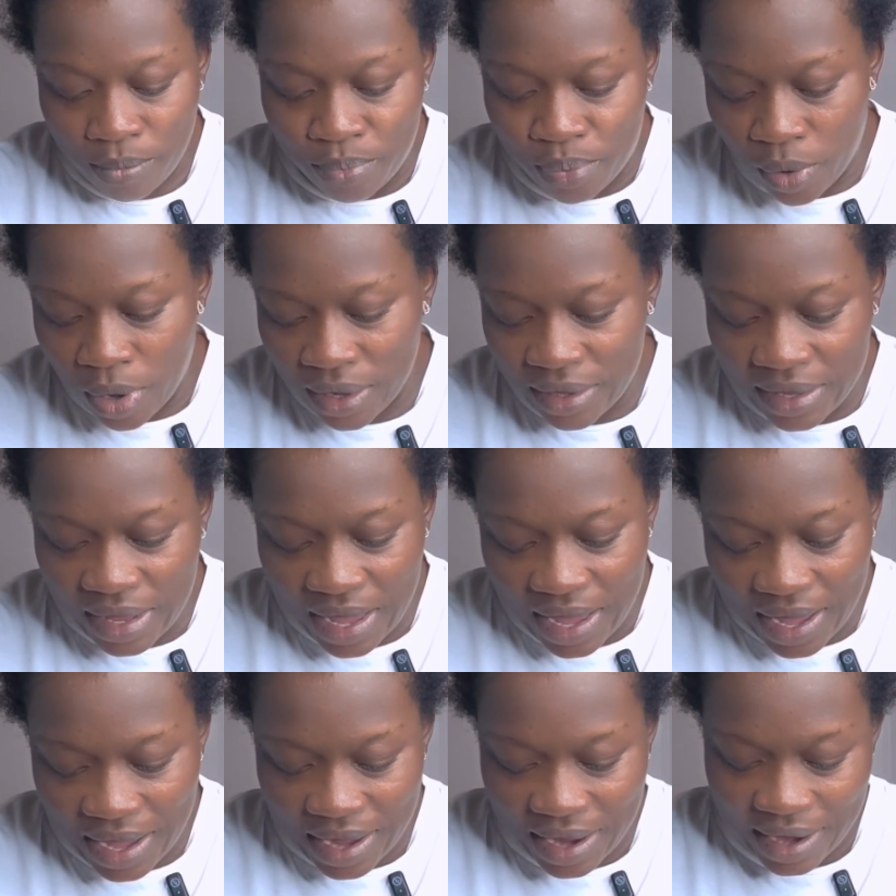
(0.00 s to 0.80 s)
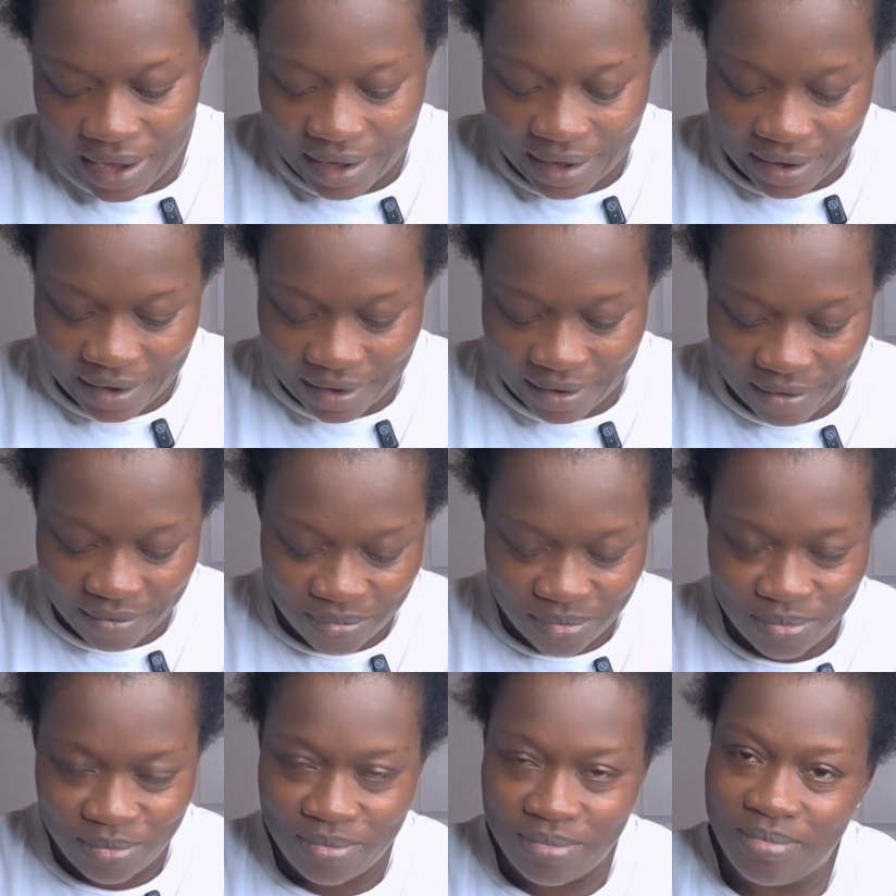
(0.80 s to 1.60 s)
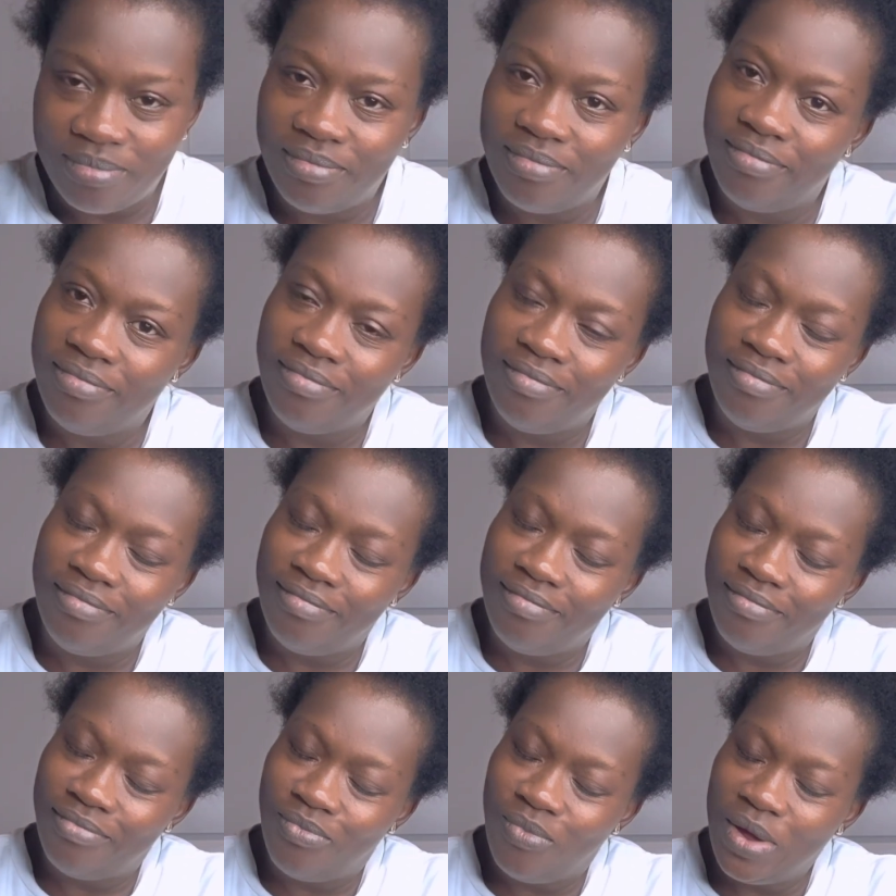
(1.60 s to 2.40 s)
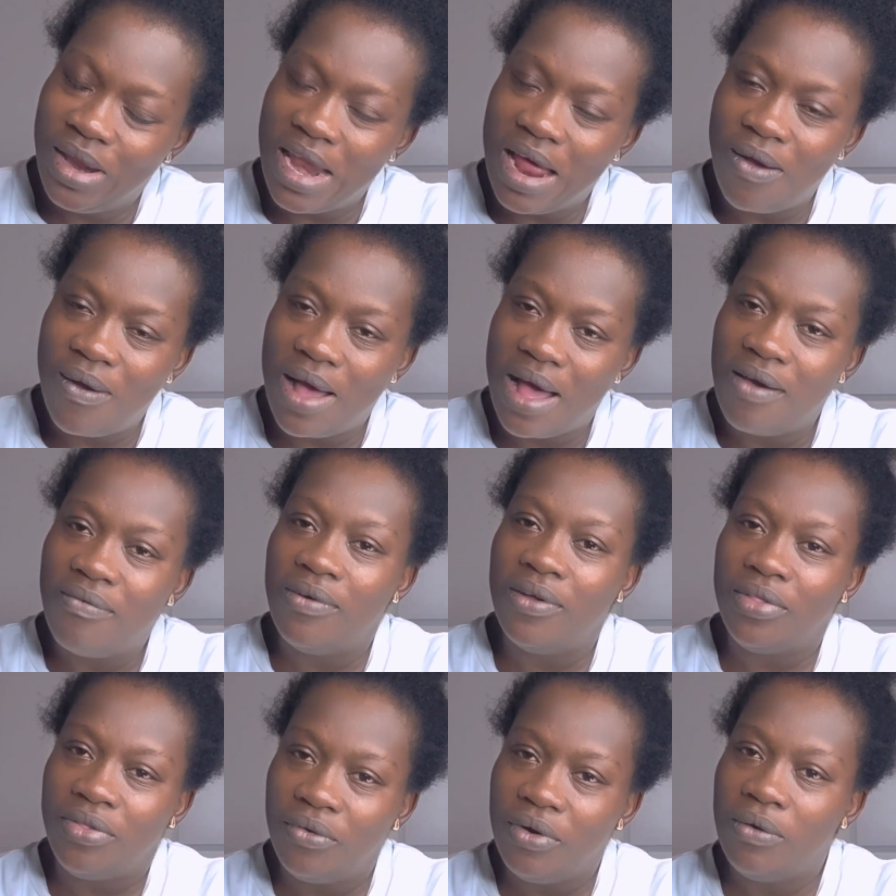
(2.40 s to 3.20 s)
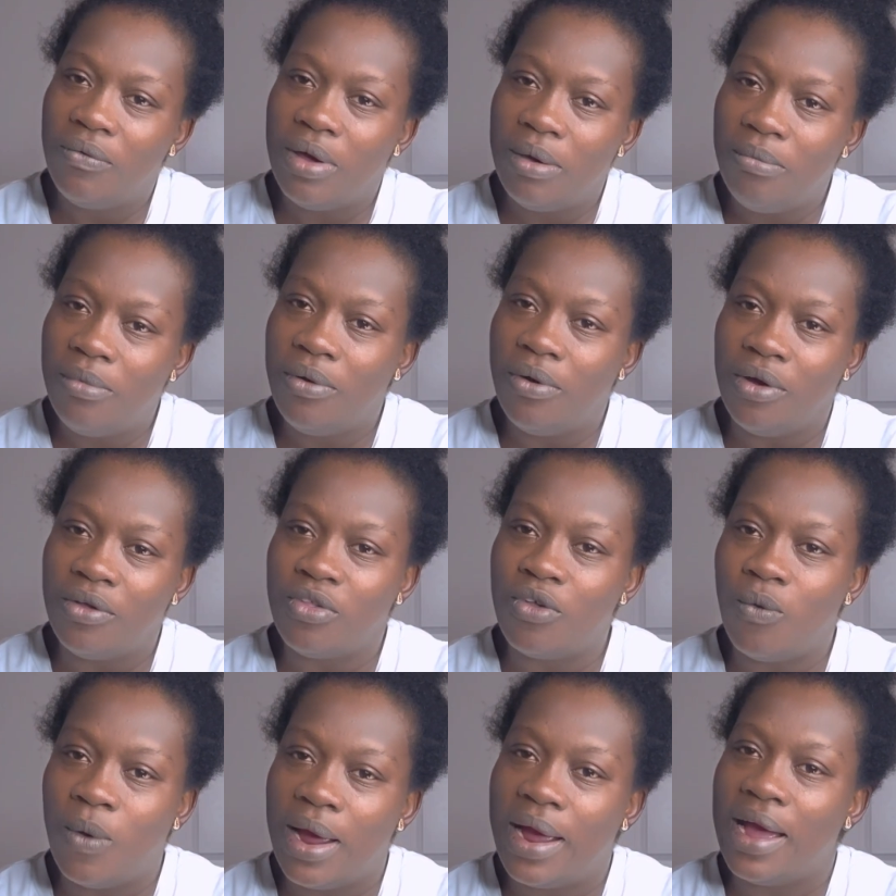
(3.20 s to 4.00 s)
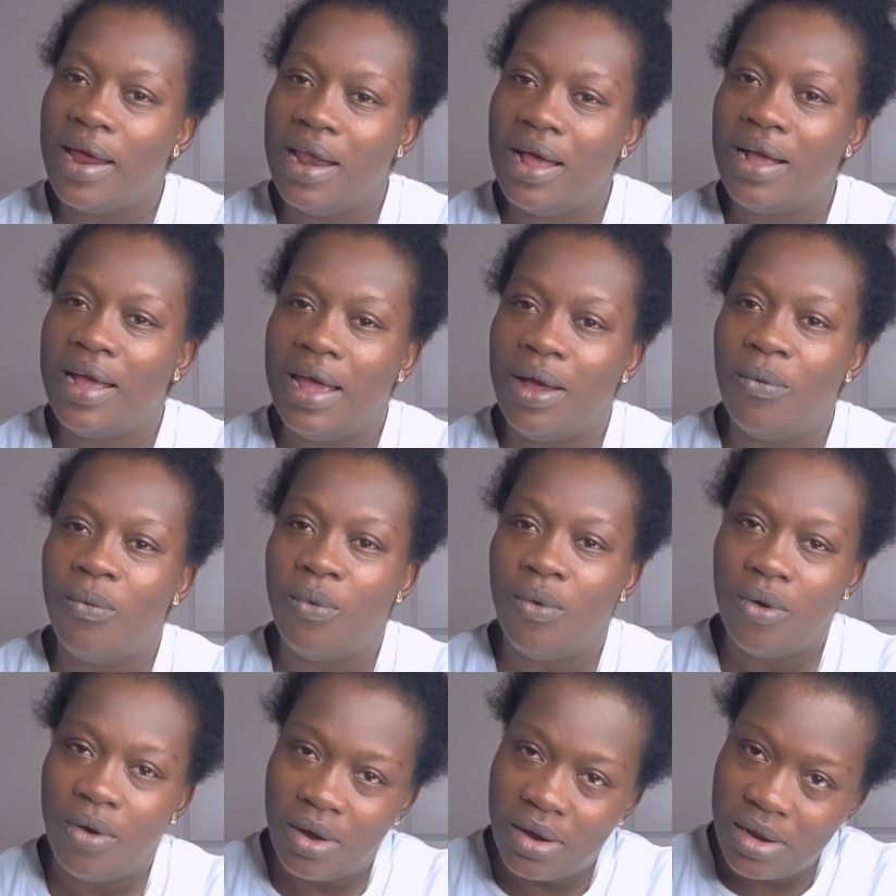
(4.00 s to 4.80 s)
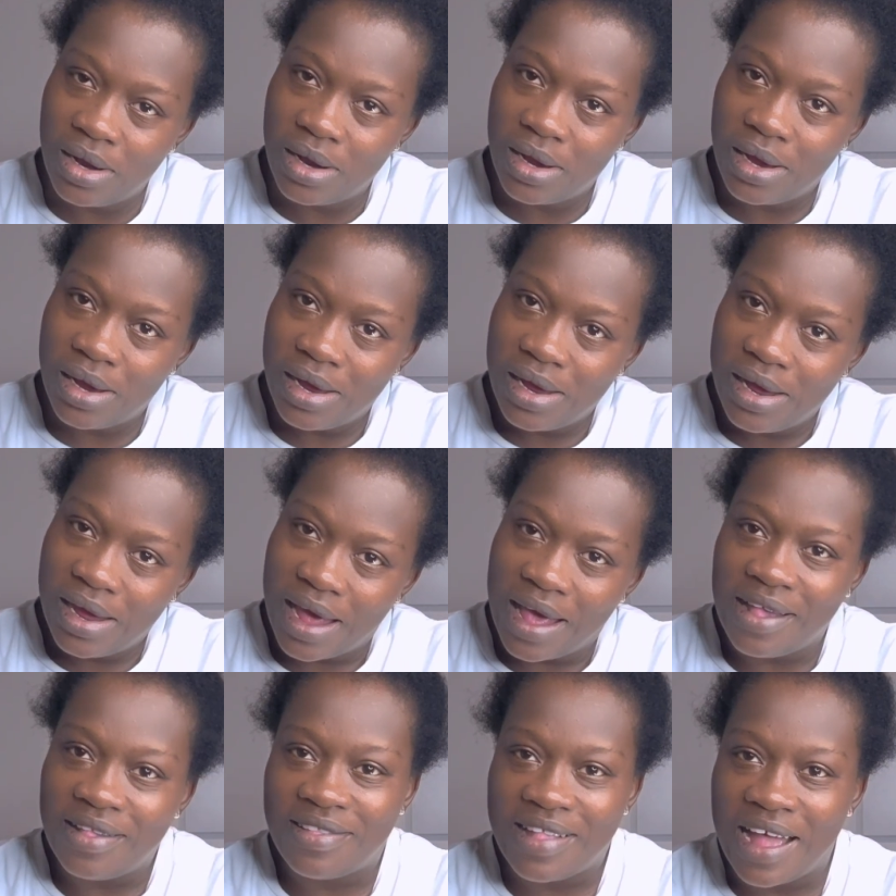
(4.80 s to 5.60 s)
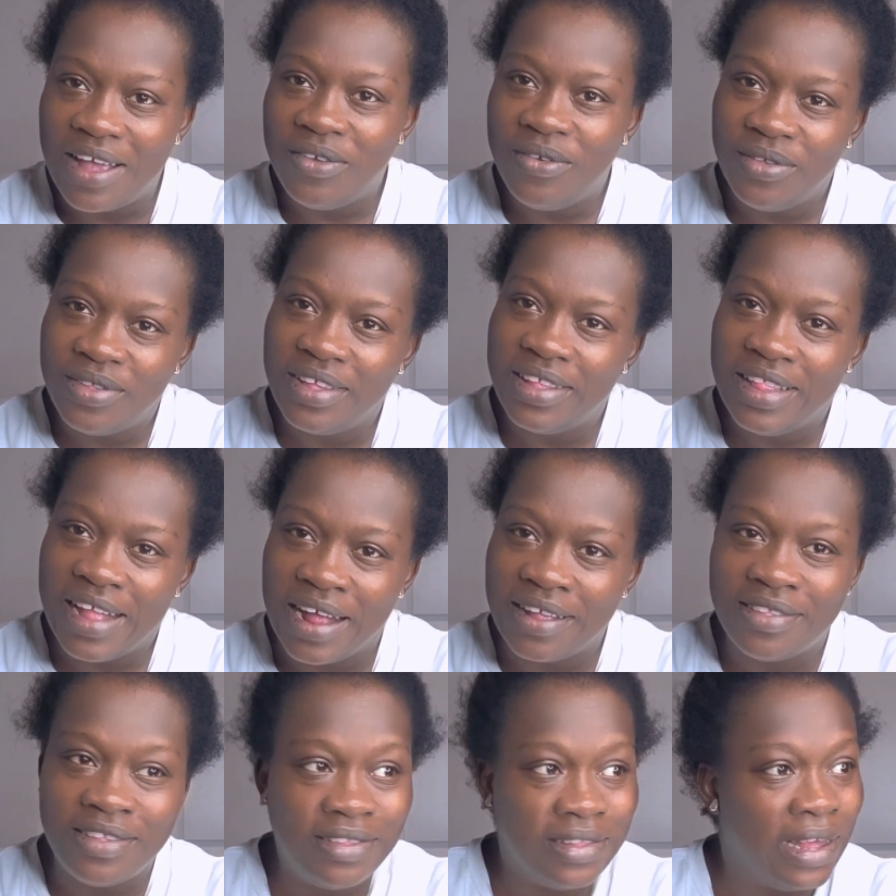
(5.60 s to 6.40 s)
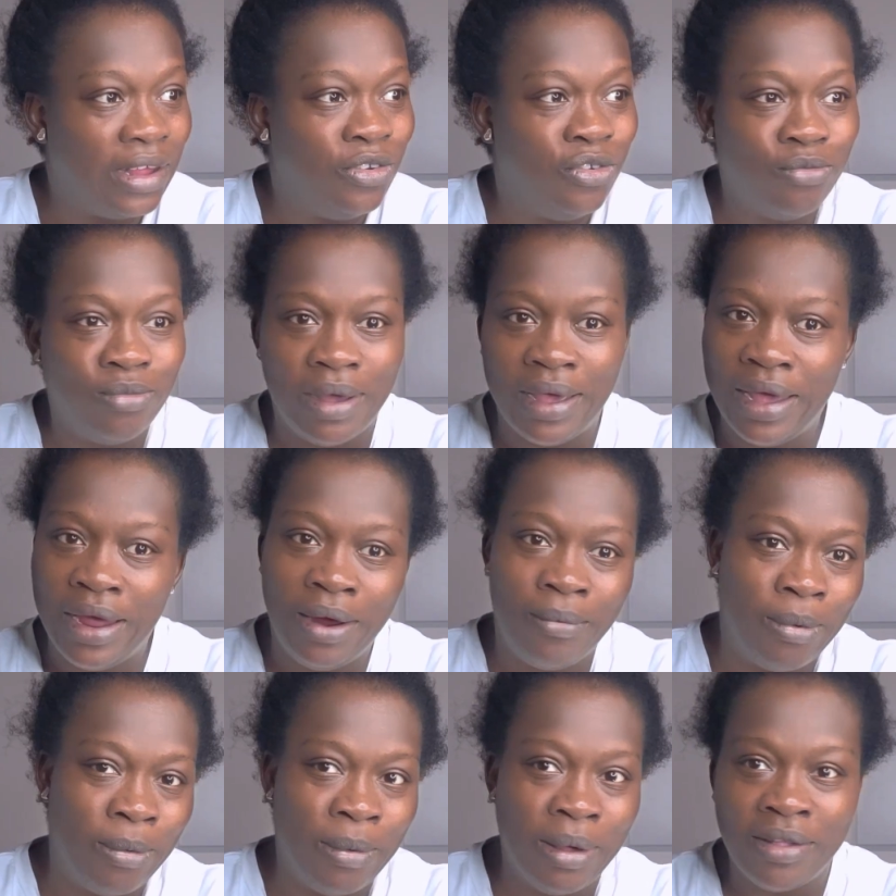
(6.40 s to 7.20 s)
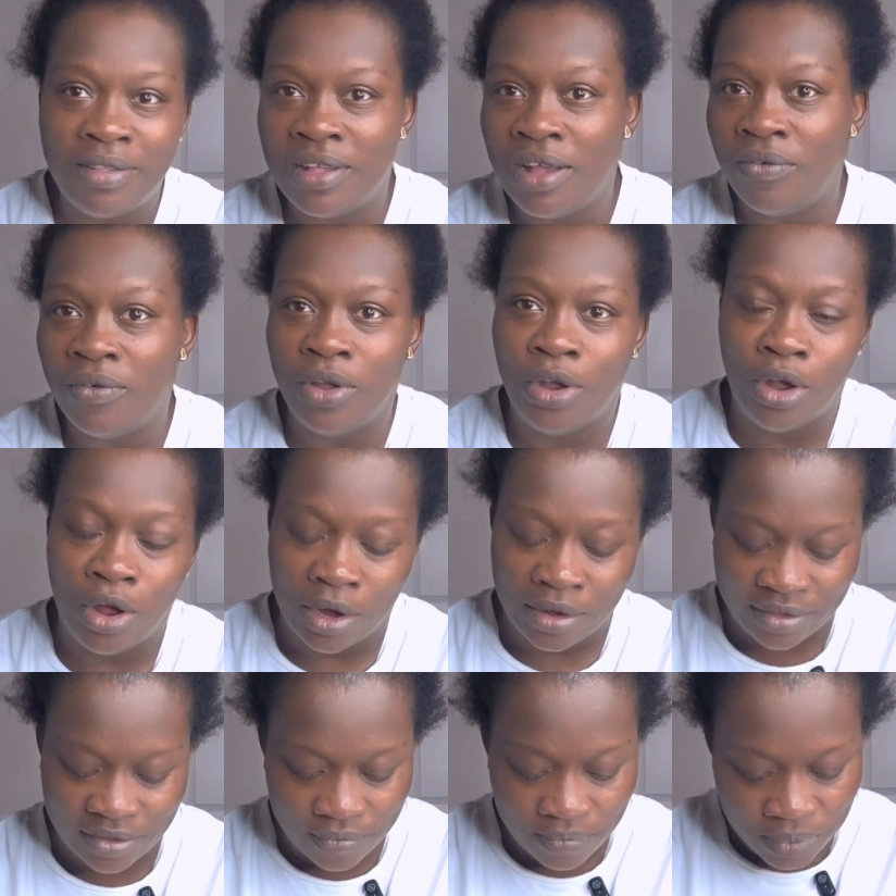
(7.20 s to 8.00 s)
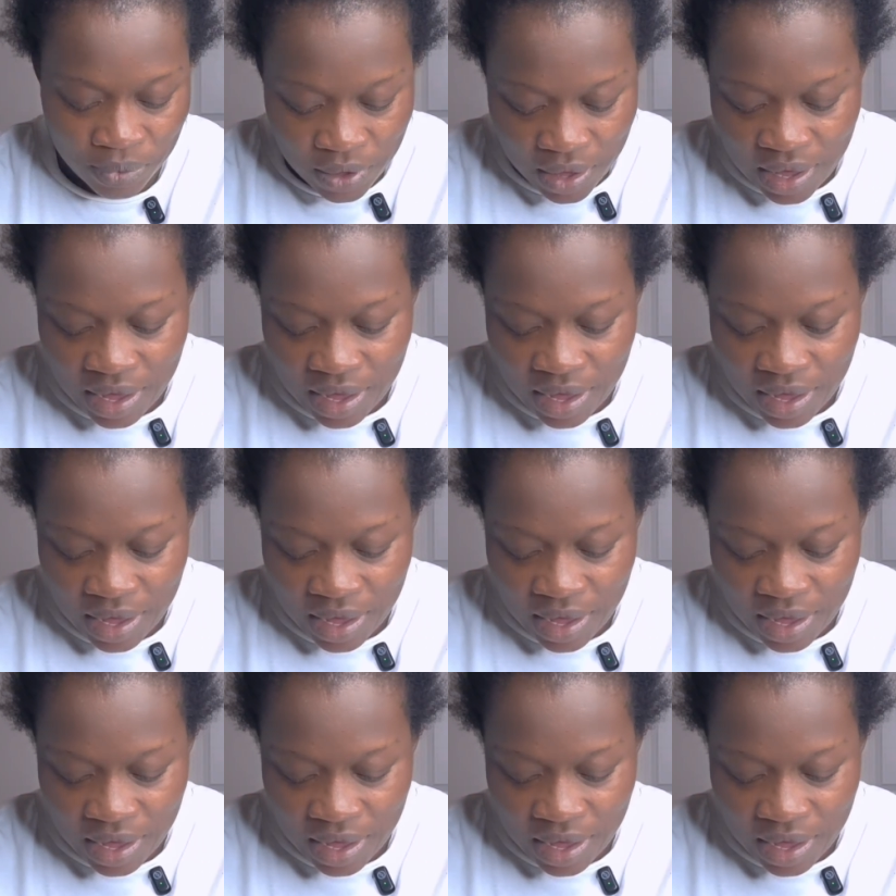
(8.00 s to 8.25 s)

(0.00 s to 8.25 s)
But then we now have a 3-way mirror. So why can't I get one and start using that since I do my hair by myself a lot?